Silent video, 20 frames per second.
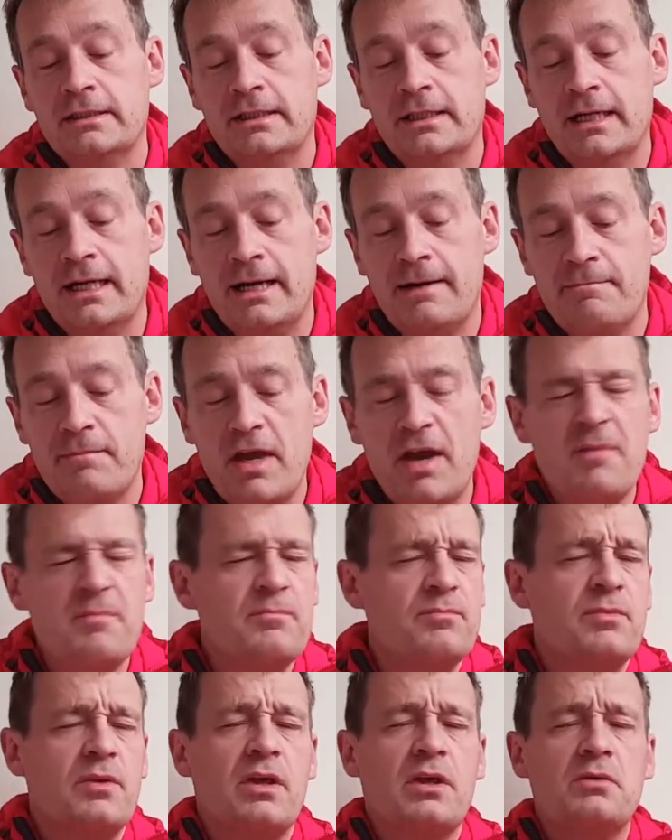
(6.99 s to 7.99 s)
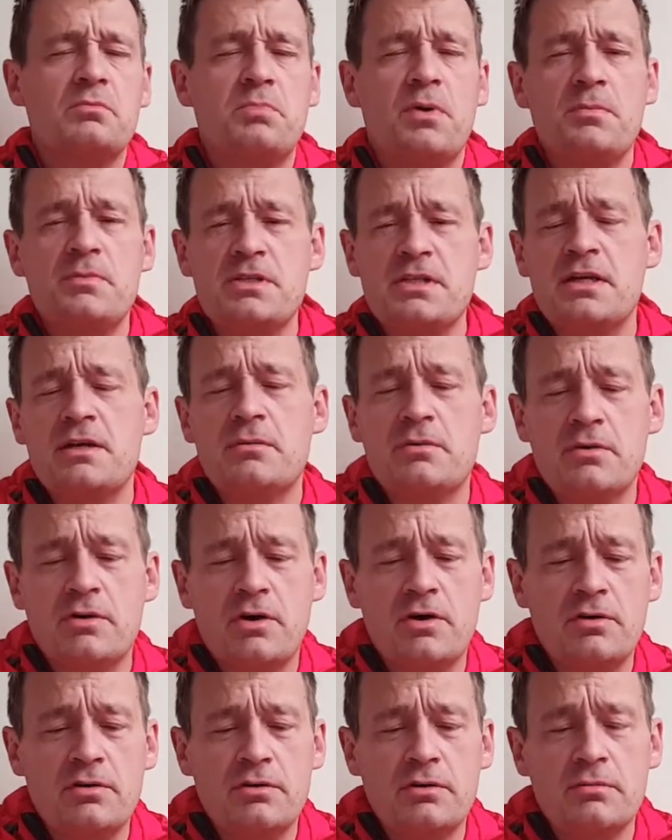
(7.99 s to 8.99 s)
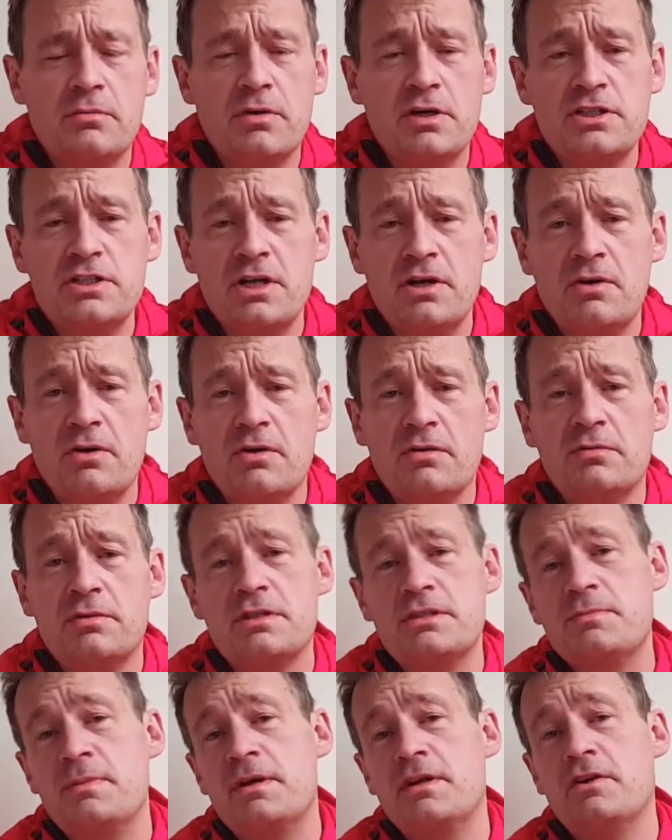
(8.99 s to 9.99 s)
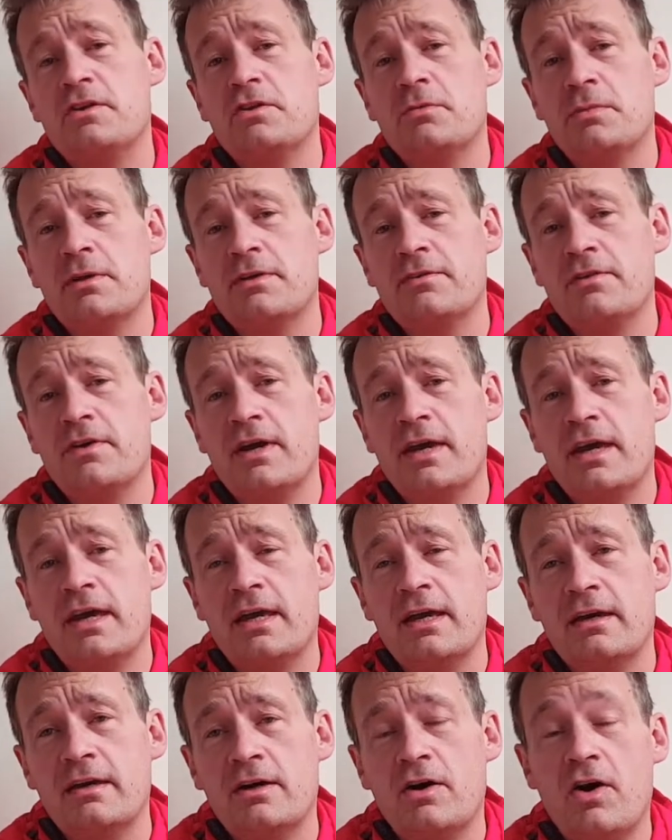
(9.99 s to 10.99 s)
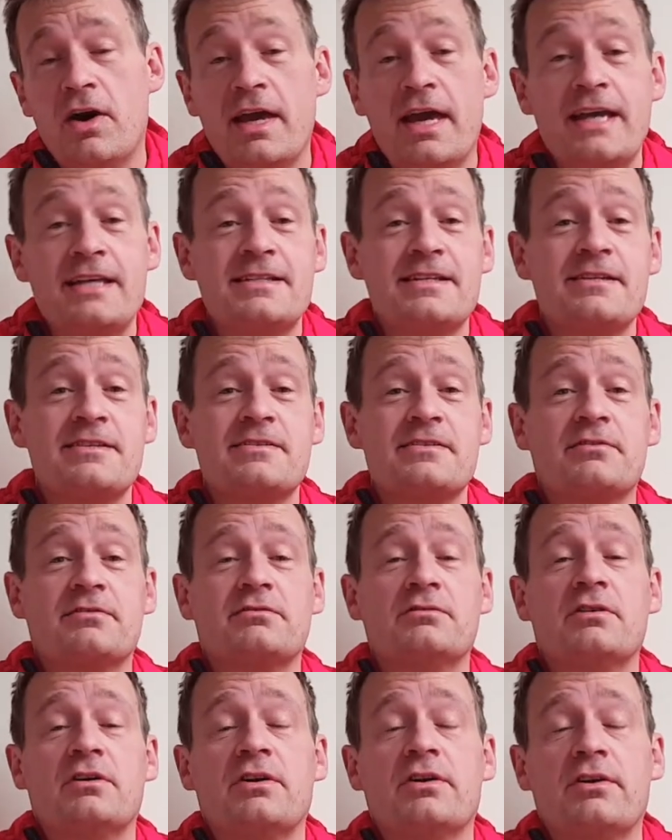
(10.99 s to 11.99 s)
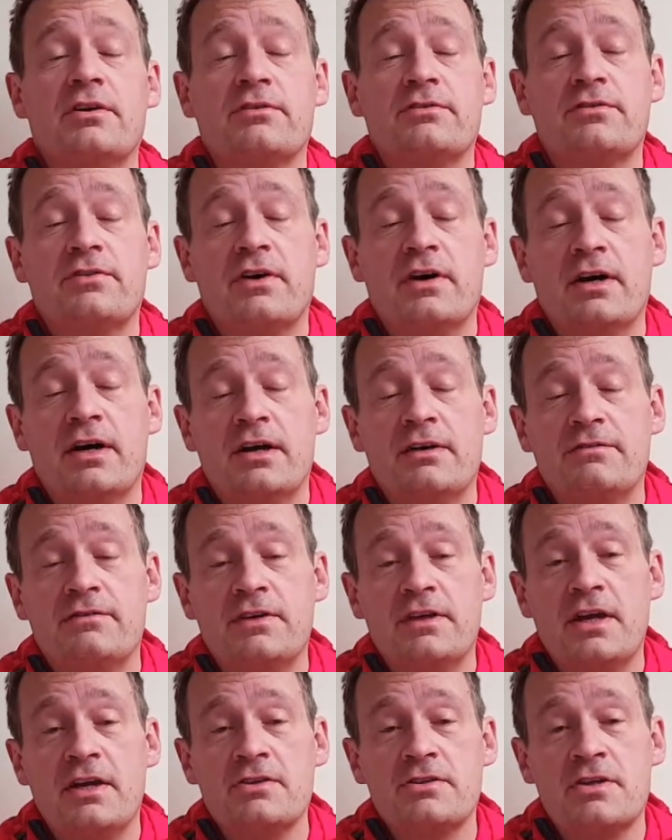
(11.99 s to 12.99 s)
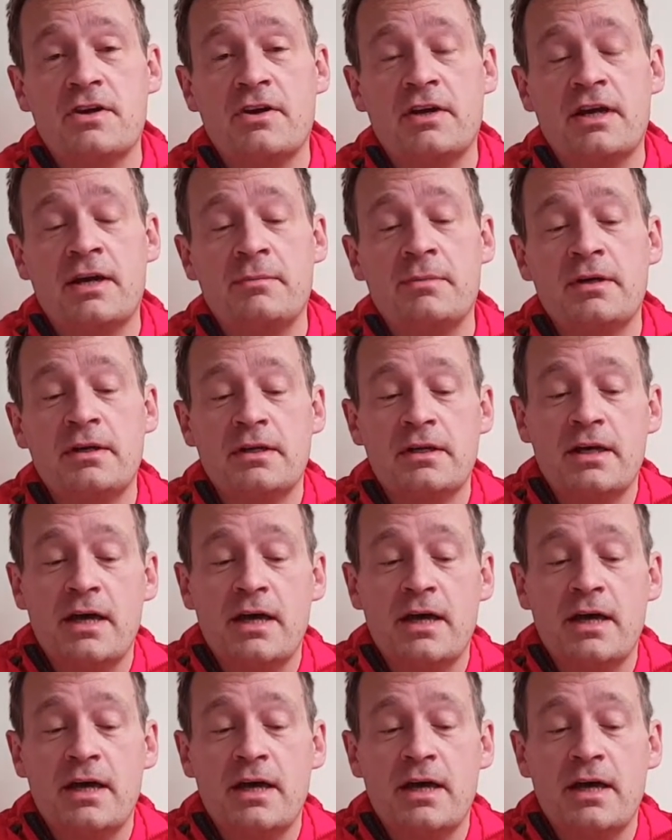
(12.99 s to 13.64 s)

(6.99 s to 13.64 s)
Now you've probably seen on my channel there's been a little bit of a hiatus of not a lot of videos going up.